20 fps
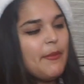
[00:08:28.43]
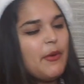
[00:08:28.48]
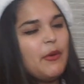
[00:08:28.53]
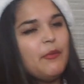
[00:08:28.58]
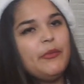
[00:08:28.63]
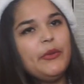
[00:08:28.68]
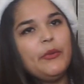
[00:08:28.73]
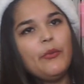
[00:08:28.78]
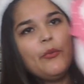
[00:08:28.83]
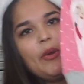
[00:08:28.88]
And
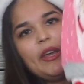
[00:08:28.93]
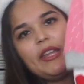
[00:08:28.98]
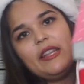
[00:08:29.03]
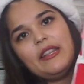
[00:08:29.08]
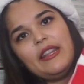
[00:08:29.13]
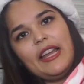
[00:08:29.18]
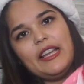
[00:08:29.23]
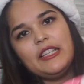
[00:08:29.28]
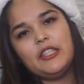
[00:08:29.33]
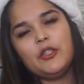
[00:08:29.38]
when we
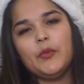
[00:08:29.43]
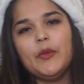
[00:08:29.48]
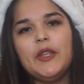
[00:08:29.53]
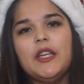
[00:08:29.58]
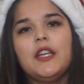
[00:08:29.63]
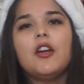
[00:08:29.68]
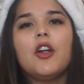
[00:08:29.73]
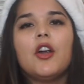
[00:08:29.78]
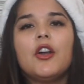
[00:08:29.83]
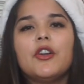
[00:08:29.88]
went last
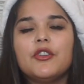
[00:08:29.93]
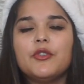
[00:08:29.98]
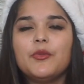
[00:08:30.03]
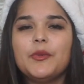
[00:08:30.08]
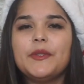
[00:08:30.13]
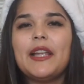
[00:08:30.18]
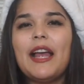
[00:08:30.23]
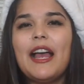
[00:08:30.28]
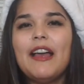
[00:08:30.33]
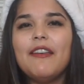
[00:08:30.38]
week,
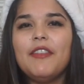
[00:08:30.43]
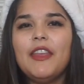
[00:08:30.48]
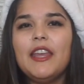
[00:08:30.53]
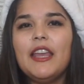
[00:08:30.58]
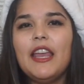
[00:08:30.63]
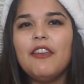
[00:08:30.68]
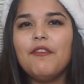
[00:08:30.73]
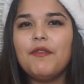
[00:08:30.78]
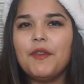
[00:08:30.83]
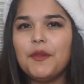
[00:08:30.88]
Carter's was
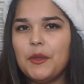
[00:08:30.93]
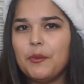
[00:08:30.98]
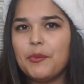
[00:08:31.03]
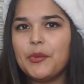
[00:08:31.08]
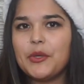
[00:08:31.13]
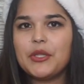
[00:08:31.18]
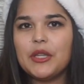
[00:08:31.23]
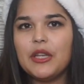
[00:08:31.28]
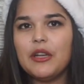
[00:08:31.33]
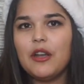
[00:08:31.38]
having a
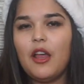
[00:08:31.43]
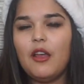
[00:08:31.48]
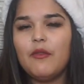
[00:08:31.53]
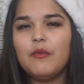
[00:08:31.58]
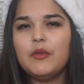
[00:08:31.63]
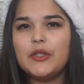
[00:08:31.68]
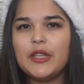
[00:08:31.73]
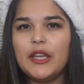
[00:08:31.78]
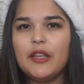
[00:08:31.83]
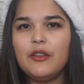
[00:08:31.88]
50%
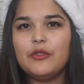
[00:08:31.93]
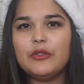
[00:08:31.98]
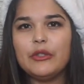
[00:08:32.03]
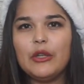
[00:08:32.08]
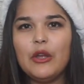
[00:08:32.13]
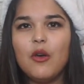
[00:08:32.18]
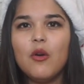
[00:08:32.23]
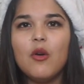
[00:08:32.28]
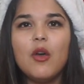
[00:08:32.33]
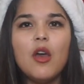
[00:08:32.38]
off sale.
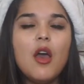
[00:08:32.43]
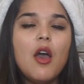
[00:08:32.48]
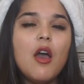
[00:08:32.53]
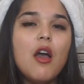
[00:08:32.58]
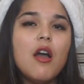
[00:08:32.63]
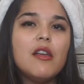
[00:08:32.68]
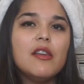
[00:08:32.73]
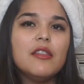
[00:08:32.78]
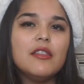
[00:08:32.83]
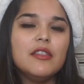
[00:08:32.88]
So
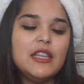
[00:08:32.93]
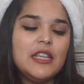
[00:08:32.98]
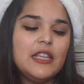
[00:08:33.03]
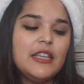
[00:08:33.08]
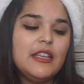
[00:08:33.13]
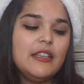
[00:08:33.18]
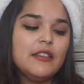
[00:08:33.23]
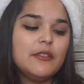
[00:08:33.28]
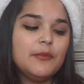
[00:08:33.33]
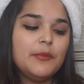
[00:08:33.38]

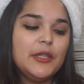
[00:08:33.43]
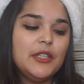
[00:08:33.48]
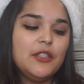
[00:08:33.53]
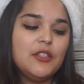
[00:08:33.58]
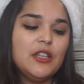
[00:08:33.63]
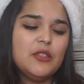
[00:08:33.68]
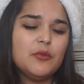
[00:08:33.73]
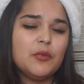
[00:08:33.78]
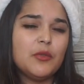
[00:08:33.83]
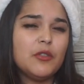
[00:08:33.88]
these
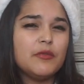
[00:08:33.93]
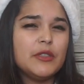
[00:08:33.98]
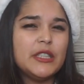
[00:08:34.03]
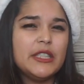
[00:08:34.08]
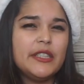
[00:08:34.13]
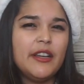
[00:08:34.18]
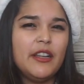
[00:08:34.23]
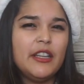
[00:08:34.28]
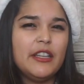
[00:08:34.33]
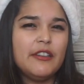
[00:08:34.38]
PJs were
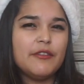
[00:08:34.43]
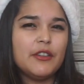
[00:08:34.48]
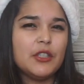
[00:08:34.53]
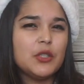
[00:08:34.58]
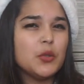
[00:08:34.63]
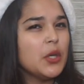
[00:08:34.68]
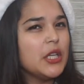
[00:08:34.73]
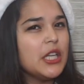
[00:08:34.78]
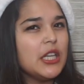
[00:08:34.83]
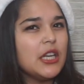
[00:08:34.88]
retailing
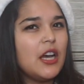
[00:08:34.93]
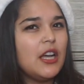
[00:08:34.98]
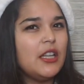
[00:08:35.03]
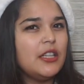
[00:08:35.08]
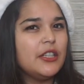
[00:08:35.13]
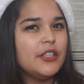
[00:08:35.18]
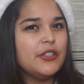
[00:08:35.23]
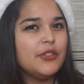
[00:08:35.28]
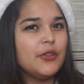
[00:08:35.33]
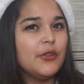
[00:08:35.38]
for
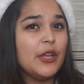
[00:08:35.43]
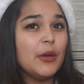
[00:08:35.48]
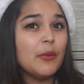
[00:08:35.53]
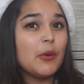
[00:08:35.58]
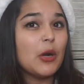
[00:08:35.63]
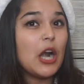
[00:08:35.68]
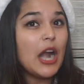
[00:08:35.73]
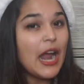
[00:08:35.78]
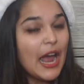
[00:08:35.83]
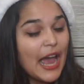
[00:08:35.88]
$20, so they
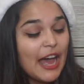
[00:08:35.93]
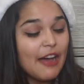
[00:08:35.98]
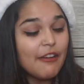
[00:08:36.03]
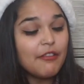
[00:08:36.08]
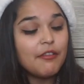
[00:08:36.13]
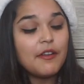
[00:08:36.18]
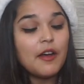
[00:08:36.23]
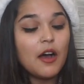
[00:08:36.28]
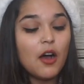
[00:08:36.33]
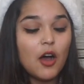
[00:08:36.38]
were
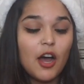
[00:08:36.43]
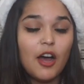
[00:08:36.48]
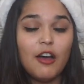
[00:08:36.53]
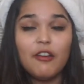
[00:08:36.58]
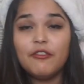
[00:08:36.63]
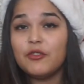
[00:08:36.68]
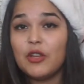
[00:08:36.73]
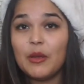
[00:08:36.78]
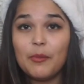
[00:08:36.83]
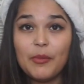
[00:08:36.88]
half
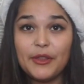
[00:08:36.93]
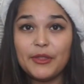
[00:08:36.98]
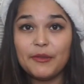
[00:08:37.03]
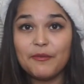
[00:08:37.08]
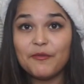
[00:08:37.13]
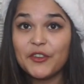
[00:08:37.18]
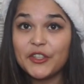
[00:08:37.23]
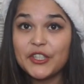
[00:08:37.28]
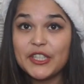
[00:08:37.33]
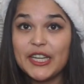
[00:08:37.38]
off. So I bought
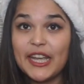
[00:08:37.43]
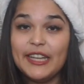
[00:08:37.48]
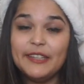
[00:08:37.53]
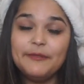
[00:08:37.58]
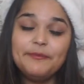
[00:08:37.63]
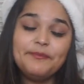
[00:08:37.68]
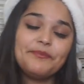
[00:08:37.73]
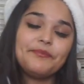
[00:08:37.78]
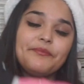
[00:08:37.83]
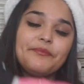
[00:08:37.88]
them for $10.